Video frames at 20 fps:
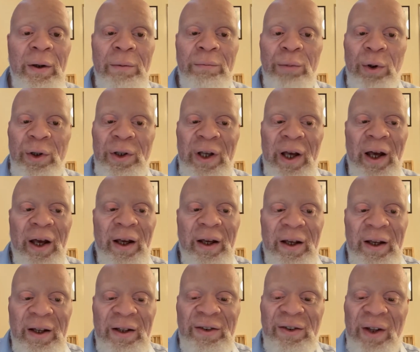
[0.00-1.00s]
But yeah,
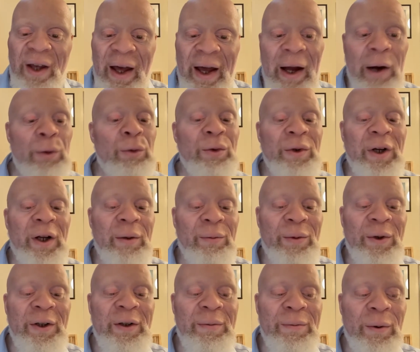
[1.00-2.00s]
it's out there,
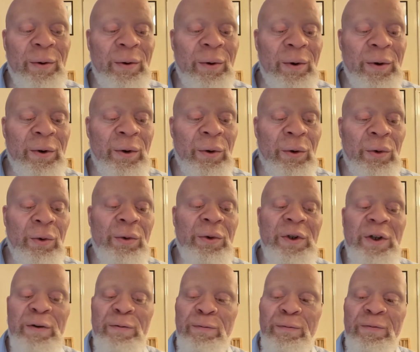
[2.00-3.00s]
people, on all
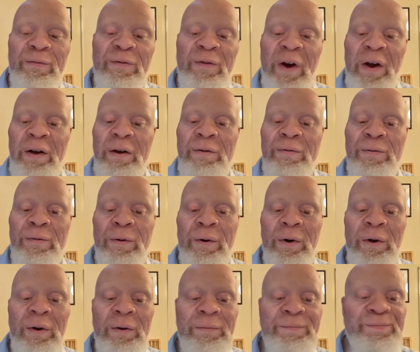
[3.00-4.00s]
your
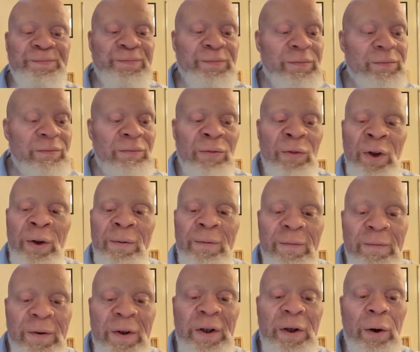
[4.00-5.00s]
favorite
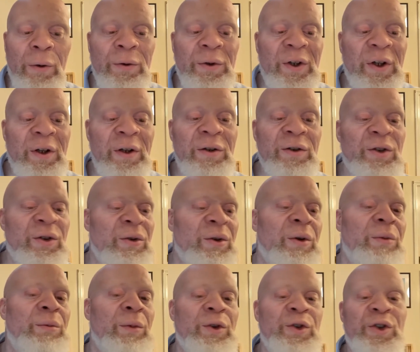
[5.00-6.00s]
V O Ds. You
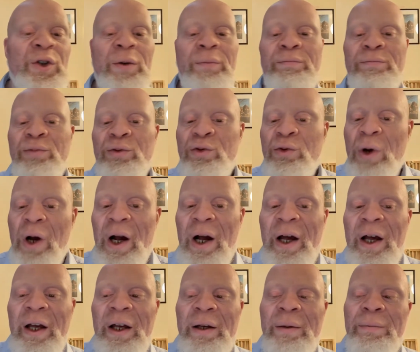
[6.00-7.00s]
can watch it on
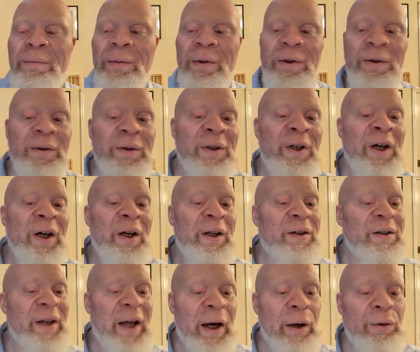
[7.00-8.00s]
Prime, on
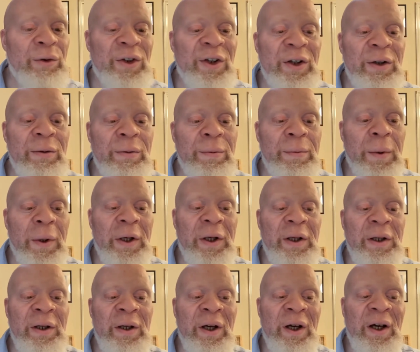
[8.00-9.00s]
Now T
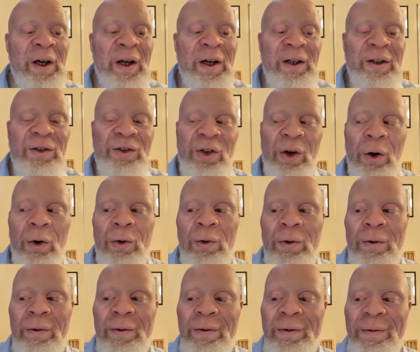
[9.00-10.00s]
V.
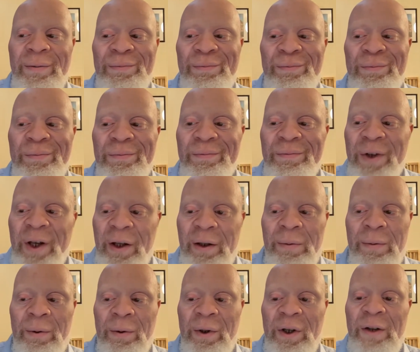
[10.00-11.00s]
So,
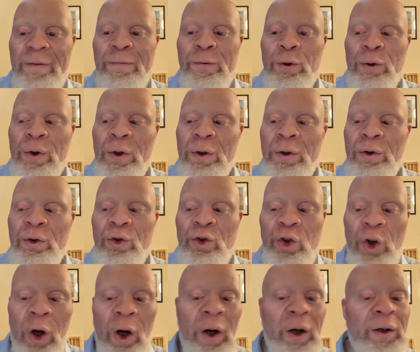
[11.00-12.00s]
people, if you can
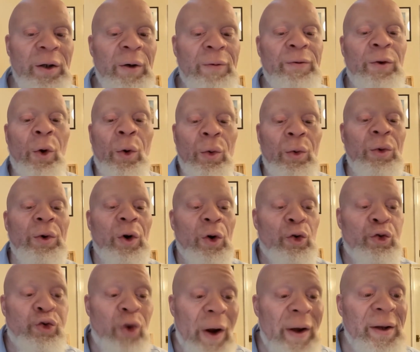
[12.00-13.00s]
turn off to all the
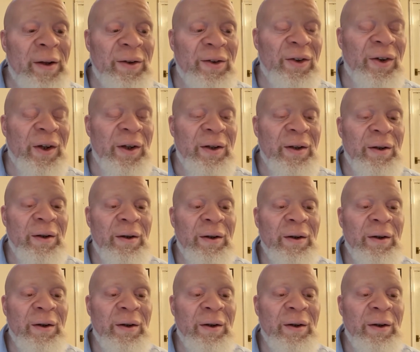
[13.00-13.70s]
crazy,